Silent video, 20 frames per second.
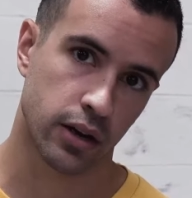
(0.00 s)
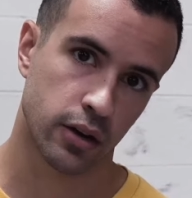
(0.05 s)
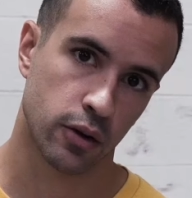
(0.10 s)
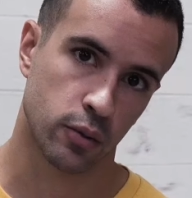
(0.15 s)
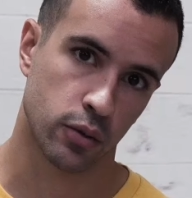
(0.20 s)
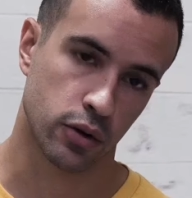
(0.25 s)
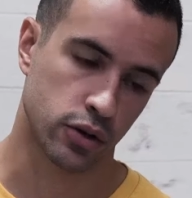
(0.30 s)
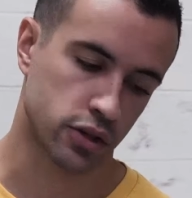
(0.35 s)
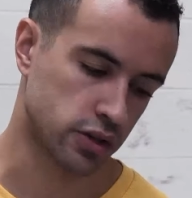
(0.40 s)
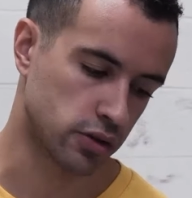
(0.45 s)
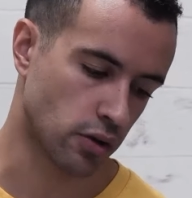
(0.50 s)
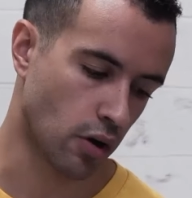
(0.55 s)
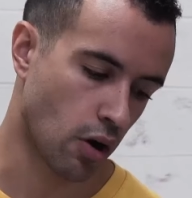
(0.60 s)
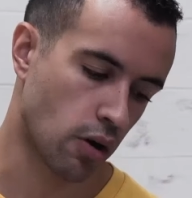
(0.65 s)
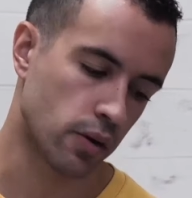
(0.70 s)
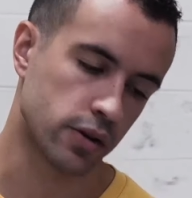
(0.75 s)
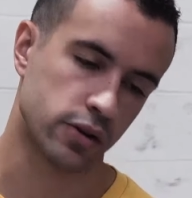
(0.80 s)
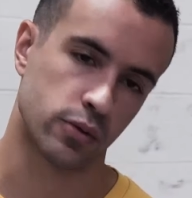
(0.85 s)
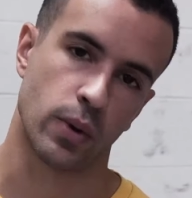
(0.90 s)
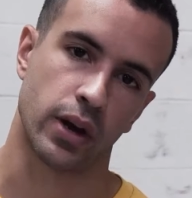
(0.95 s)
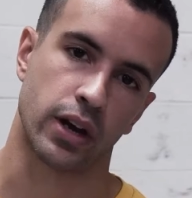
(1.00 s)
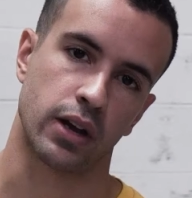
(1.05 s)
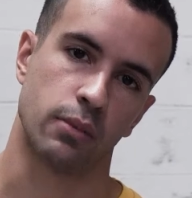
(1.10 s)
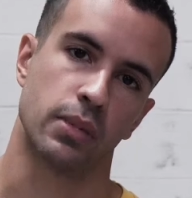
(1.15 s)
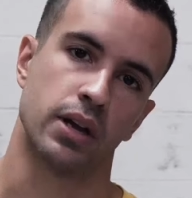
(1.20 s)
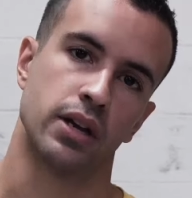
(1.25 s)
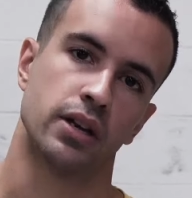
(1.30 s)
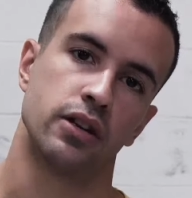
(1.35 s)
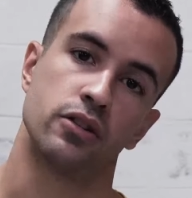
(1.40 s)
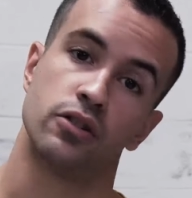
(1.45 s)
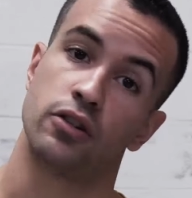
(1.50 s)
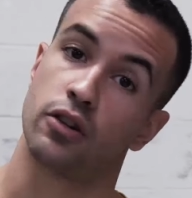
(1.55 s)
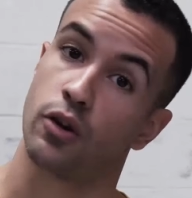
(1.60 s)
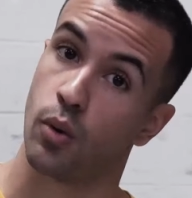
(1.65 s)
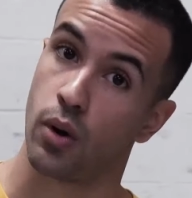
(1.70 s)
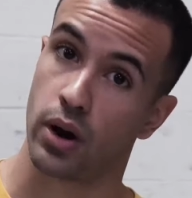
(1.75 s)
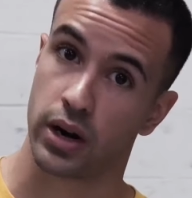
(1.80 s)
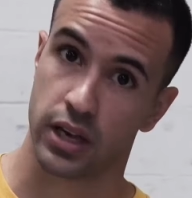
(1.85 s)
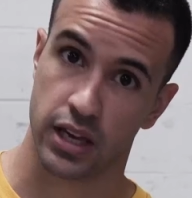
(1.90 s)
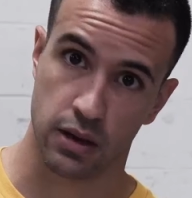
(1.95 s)
which is always recommended. You're going
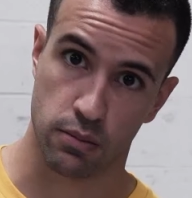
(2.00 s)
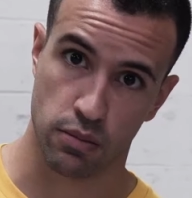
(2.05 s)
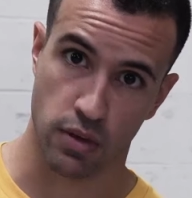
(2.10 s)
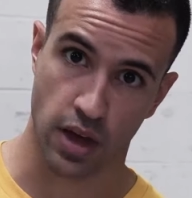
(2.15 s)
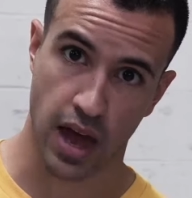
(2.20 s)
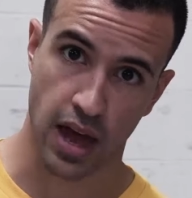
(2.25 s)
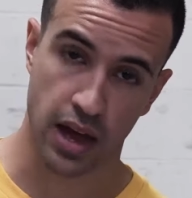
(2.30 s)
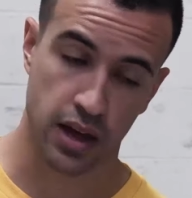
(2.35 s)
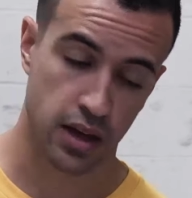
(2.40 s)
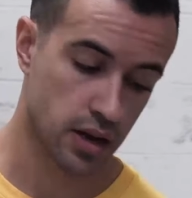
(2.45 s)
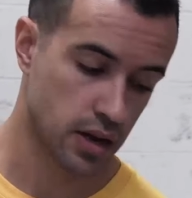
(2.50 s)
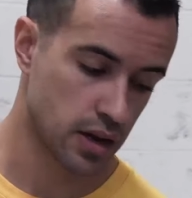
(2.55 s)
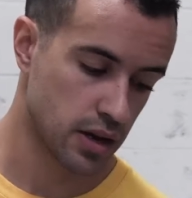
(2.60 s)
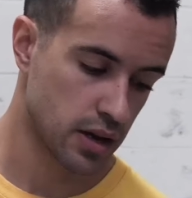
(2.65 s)
to want to keep that.